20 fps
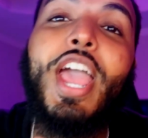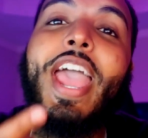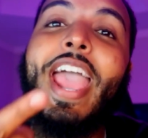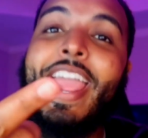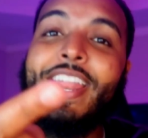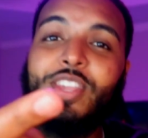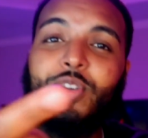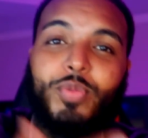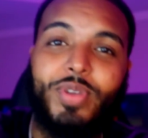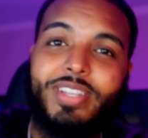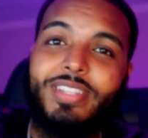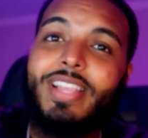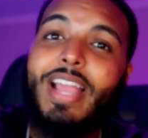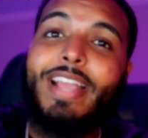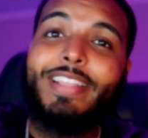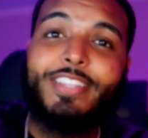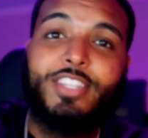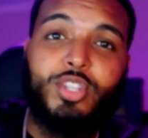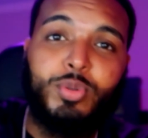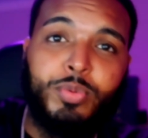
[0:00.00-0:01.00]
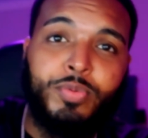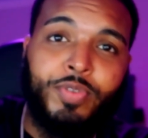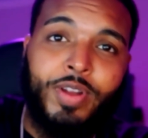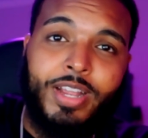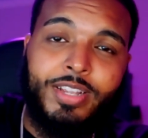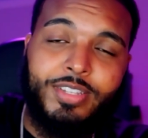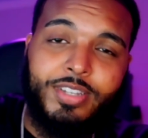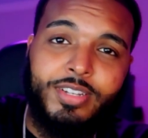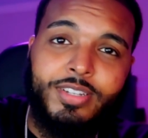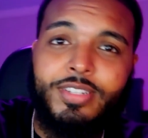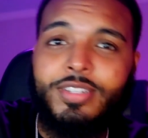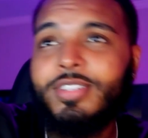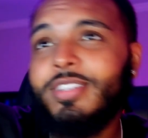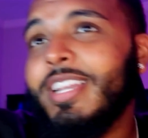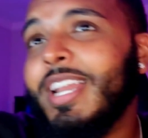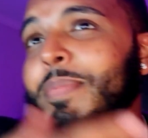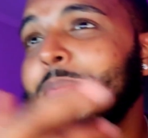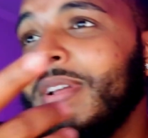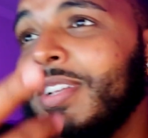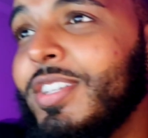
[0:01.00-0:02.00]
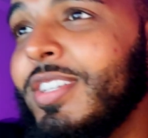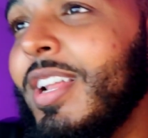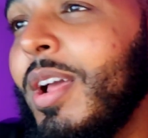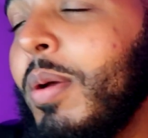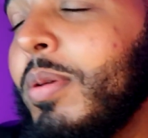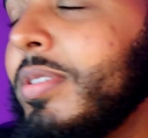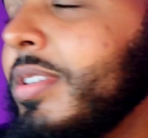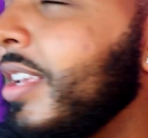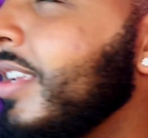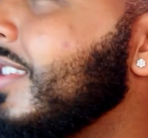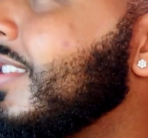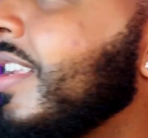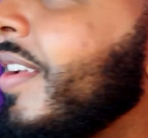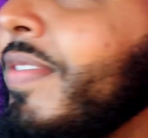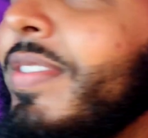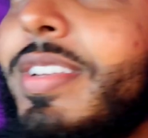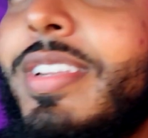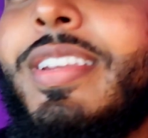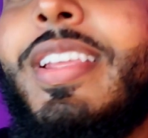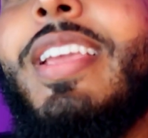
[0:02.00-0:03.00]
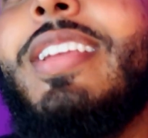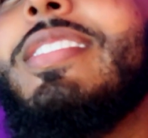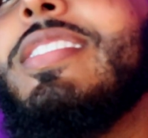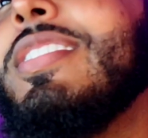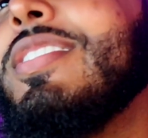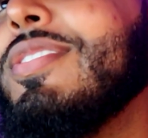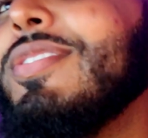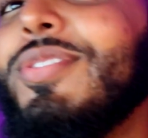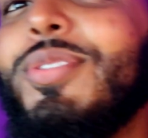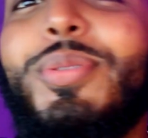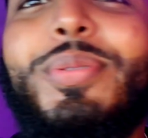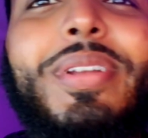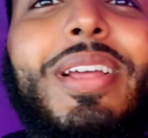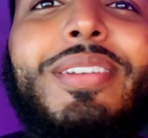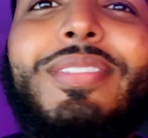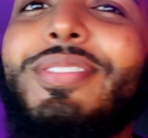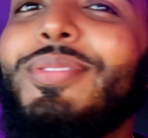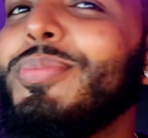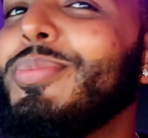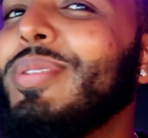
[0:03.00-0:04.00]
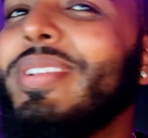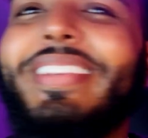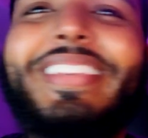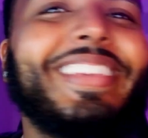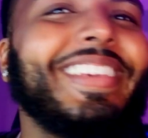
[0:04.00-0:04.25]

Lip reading: Anyways, as a supervisor that I mentioned, I was like 17, 18 years old and I was doing the